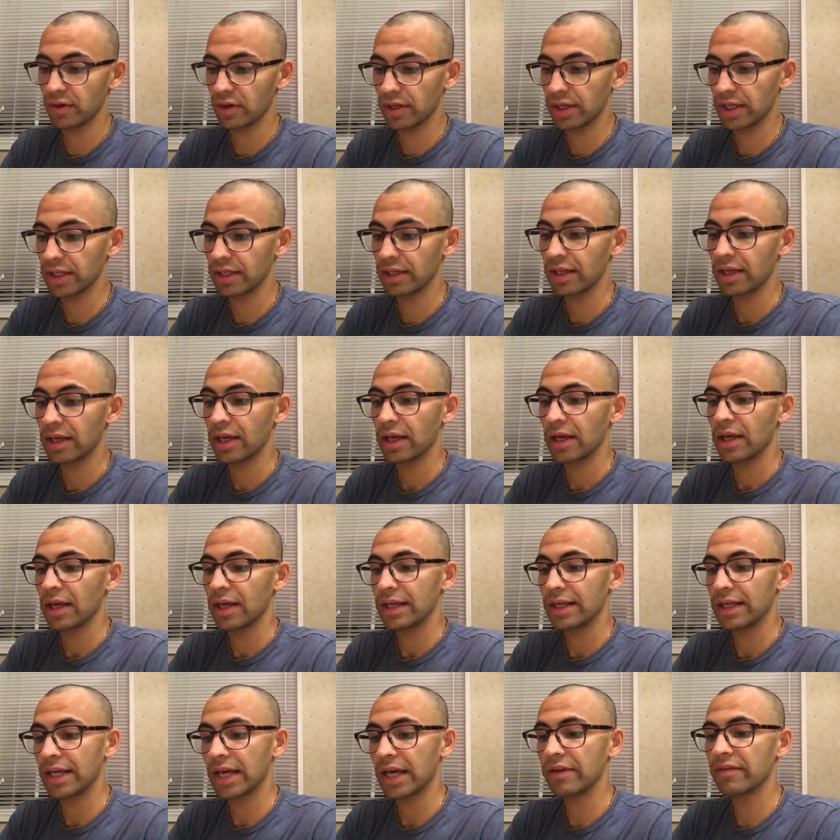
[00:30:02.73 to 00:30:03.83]
Godhead
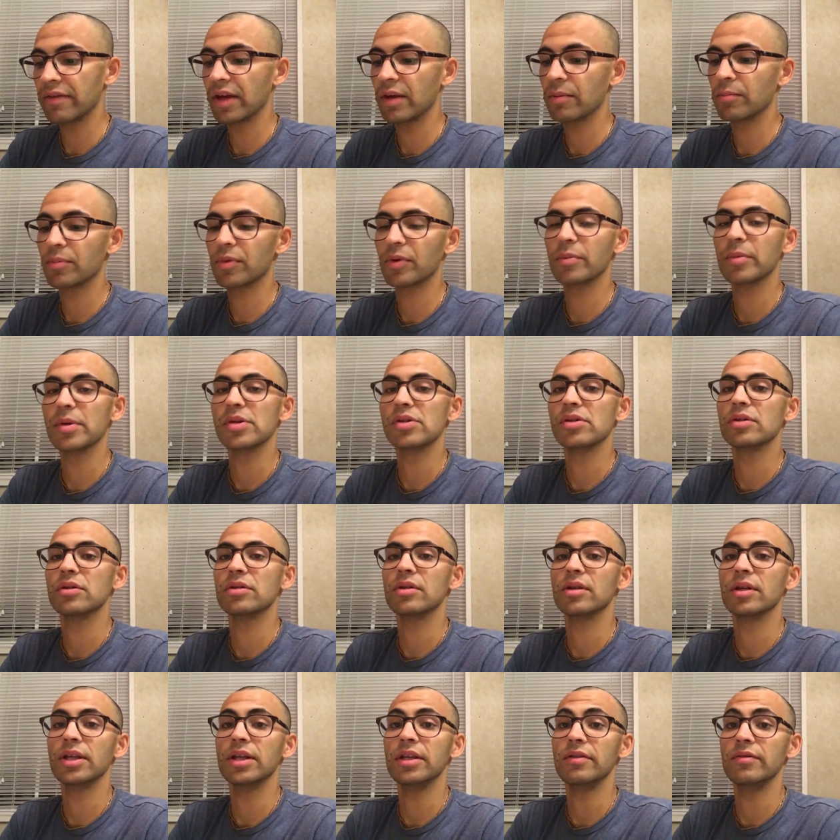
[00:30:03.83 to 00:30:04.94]
gave him permission
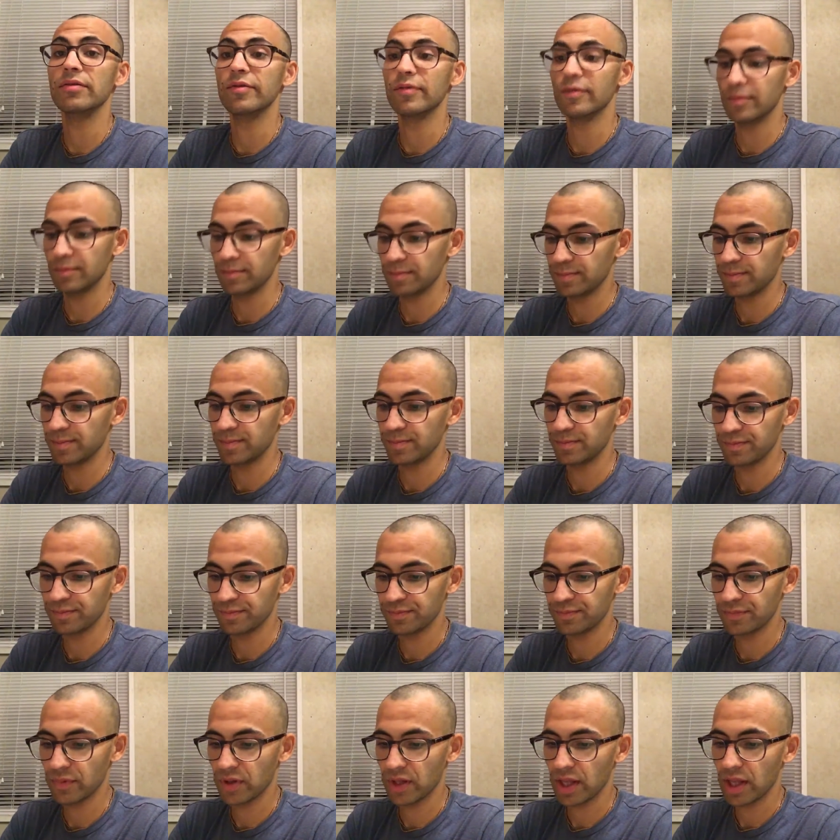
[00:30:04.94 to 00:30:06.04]
to leave.
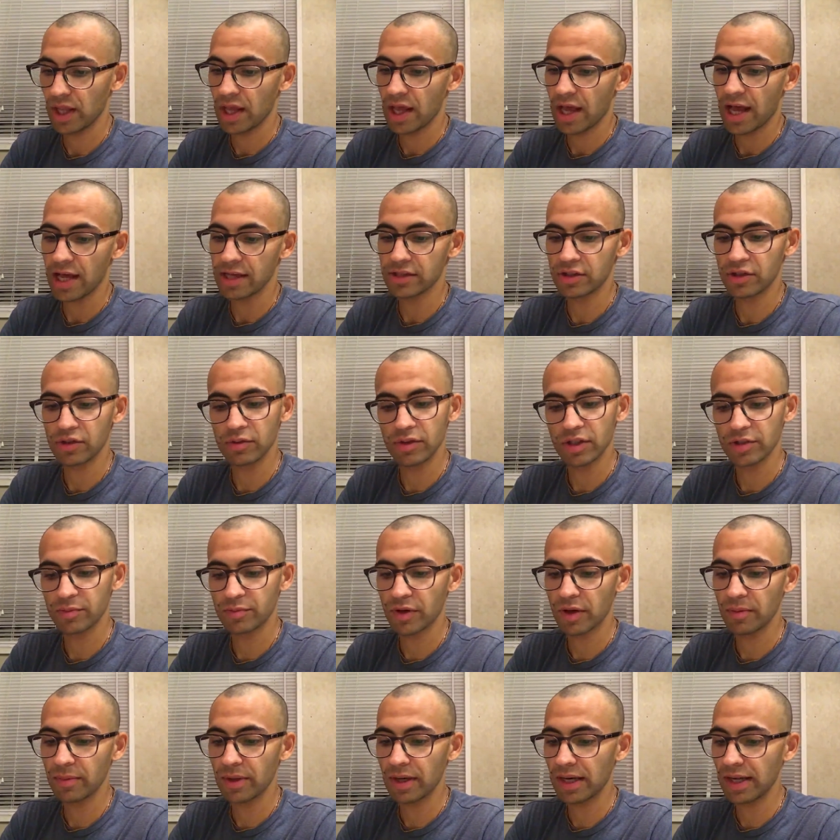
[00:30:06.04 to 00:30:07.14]
As soon as
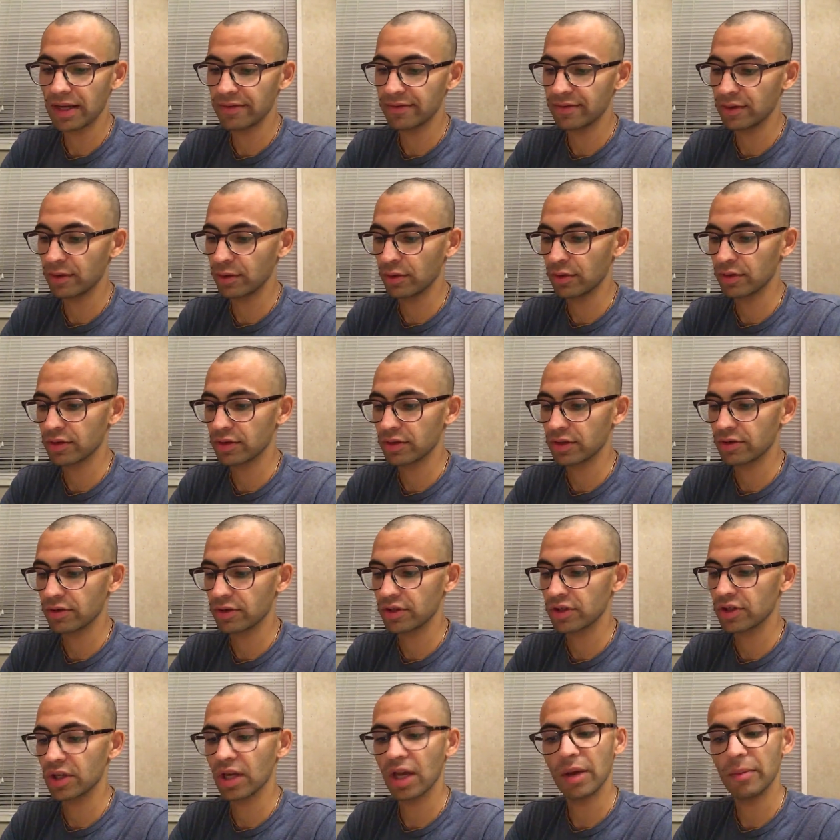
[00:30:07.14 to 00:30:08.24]
Brahma left, Lord
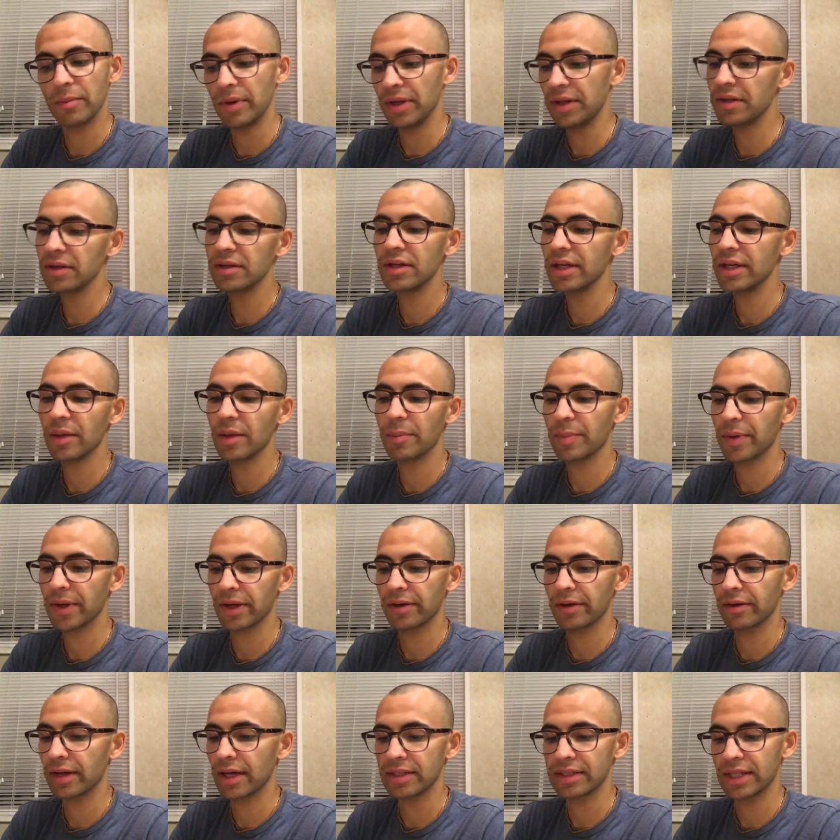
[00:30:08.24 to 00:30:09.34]
Krishna immediately
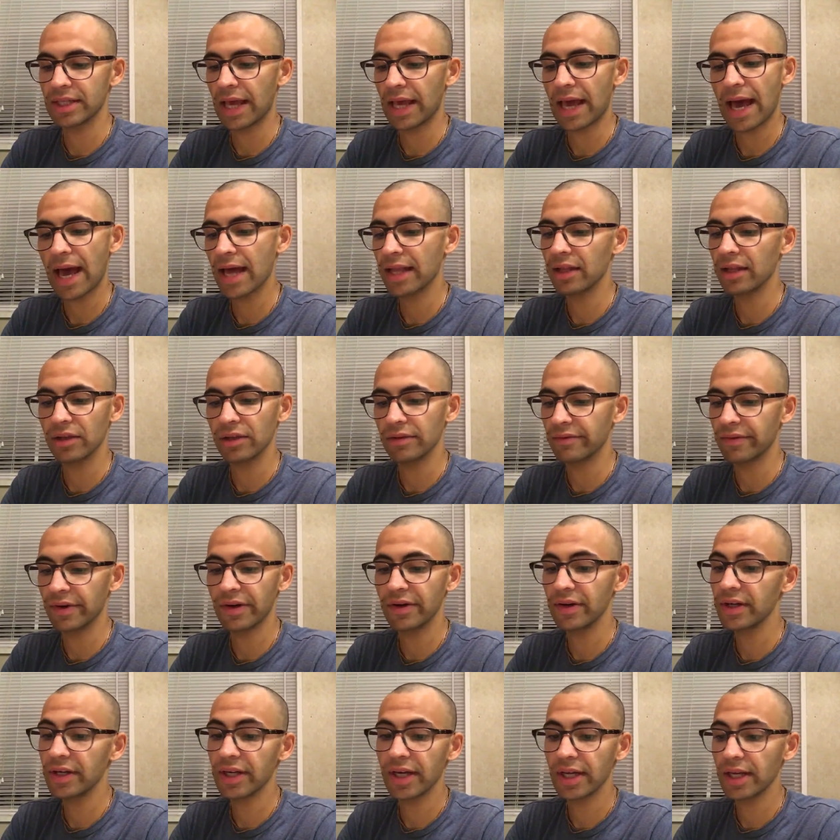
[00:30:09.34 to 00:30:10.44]
appeared as he had on the
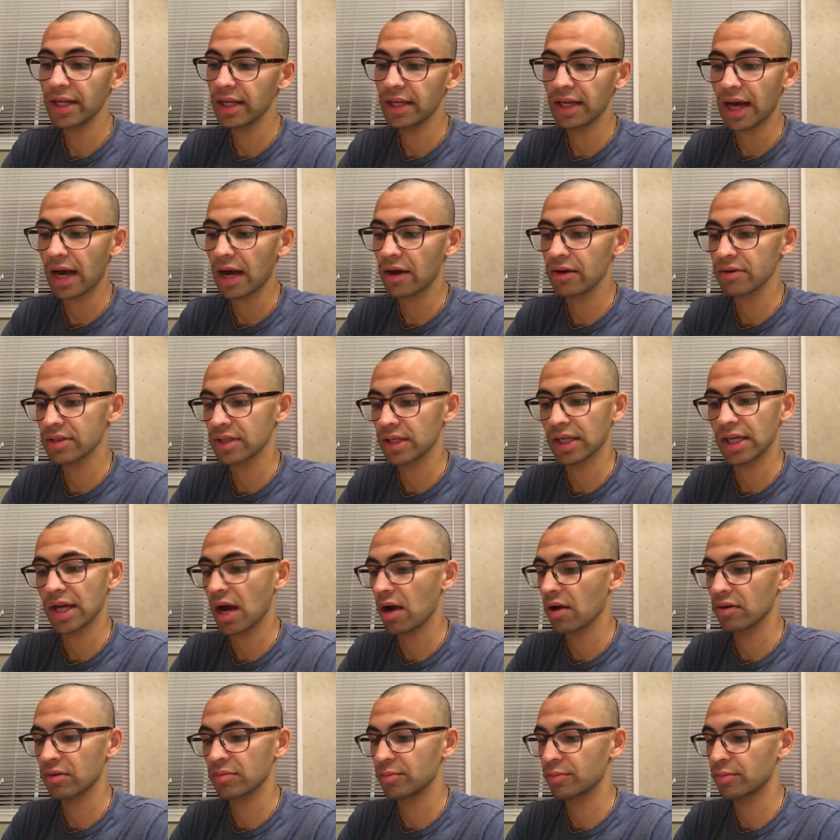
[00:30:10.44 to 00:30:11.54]
very day the cows and
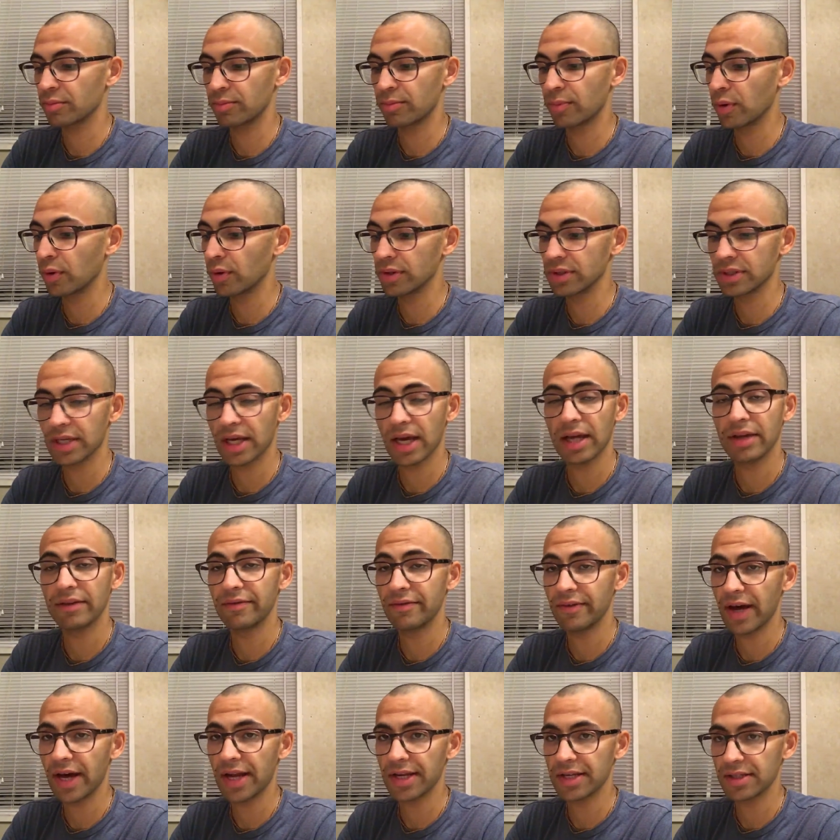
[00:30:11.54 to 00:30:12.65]
cowherd boys had
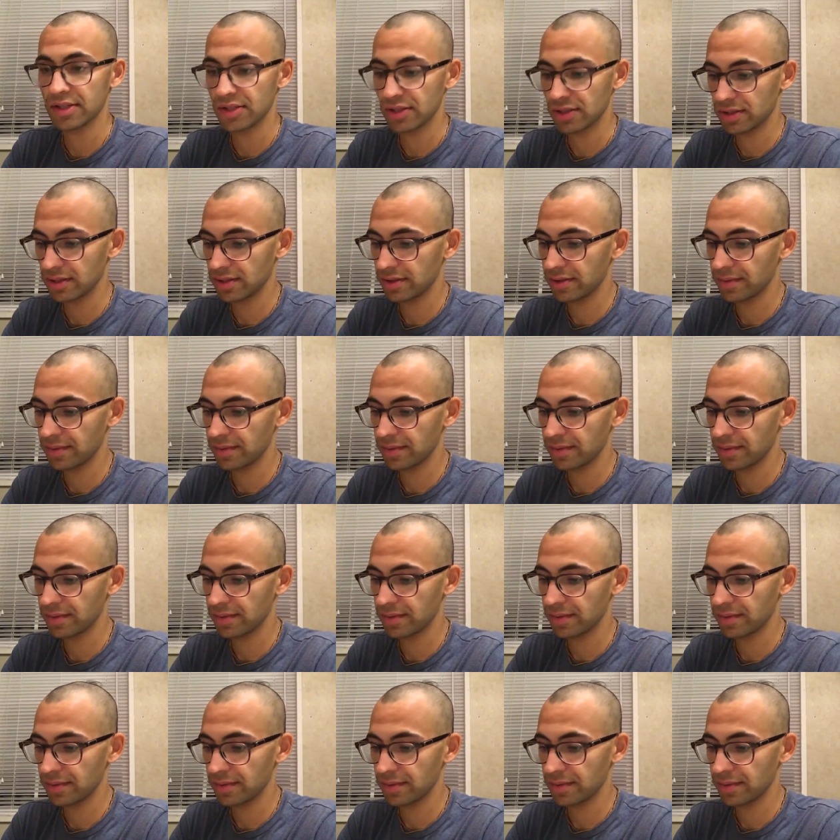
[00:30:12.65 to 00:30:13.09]
vanished.